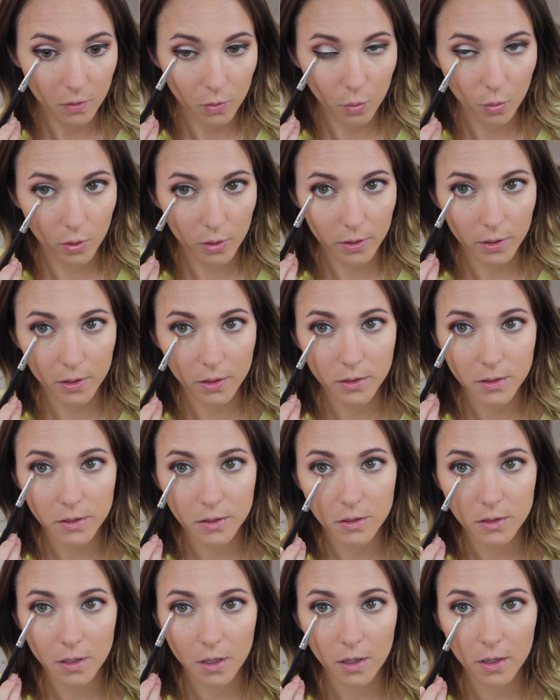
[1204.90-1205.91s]
corner
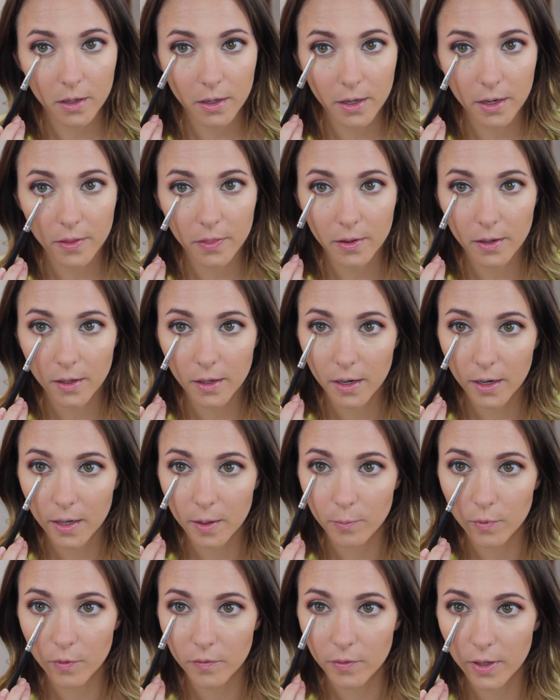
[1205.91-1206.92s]
to start and then
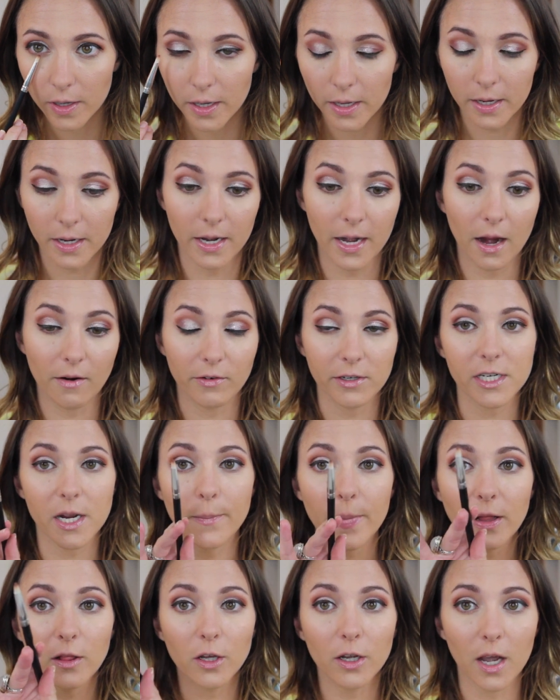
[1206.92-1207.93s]
kind of move it in. And every
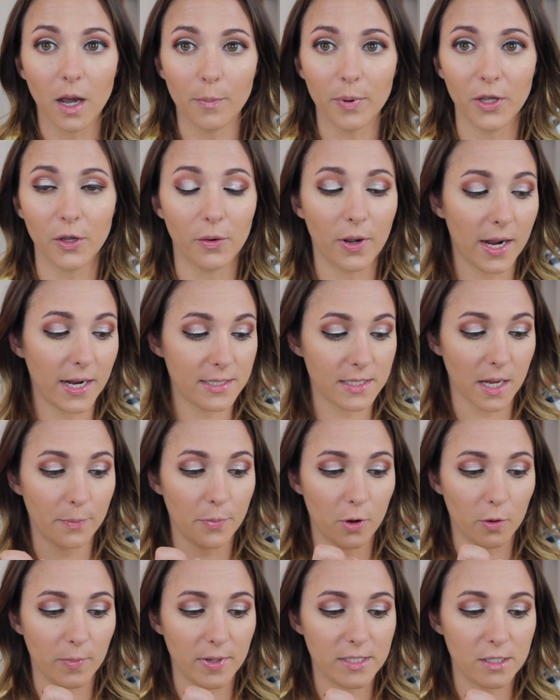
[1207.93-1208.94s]
time I look up at you guys, I
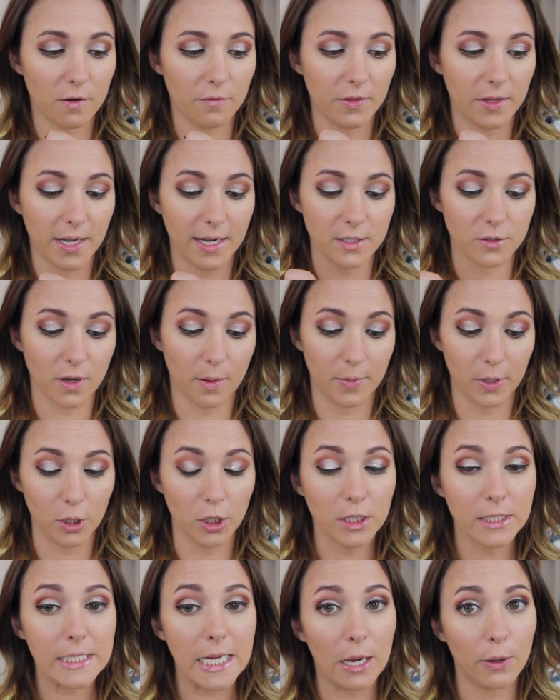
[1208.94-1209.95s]
poke myself in the eye. So I'm going
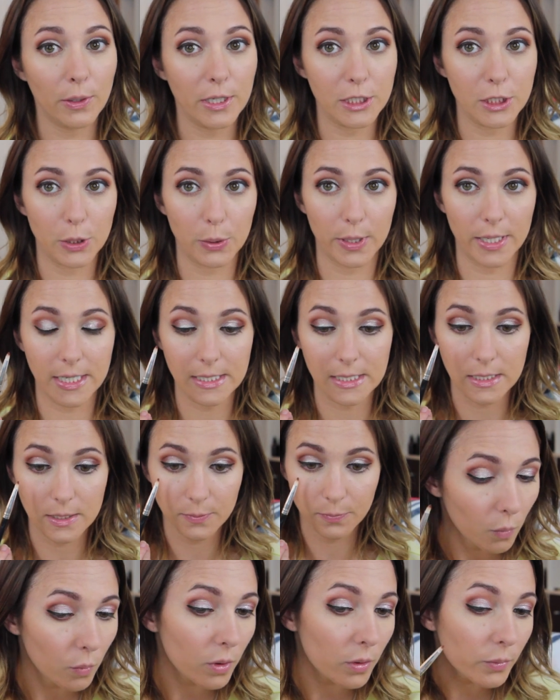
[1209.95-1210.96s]
to look down and do this.
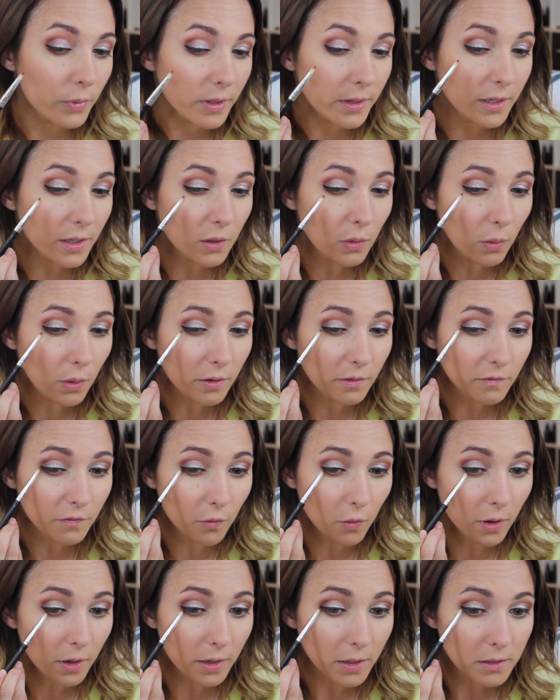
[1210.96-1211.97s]
We're really going
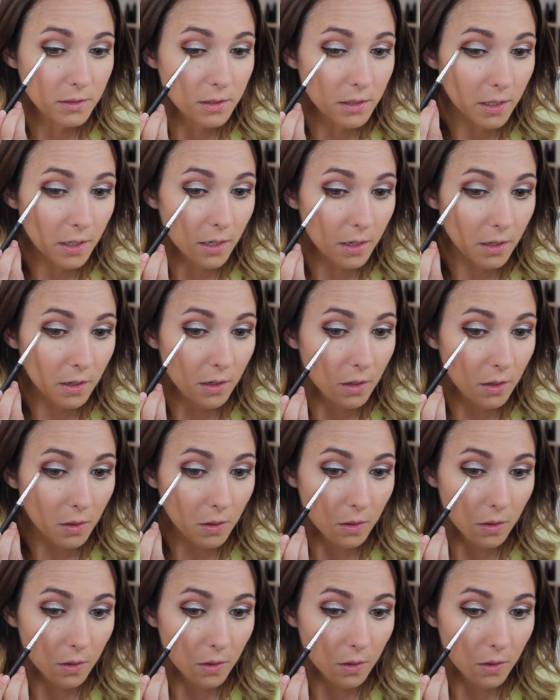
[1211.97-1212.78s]
for it today.